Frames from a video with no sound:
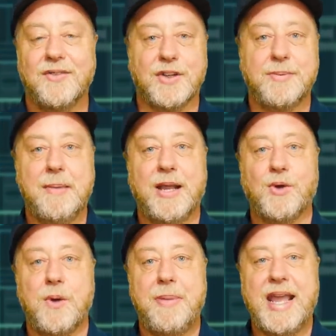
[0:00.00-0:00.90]
that's maybe
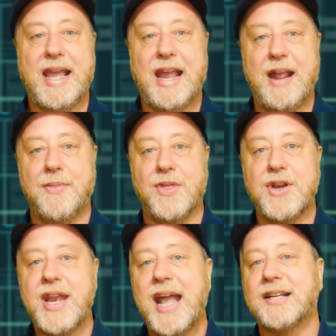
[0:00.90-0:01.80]
going to appear in the
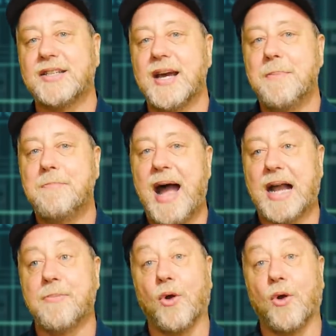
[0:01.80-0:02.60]
next Mac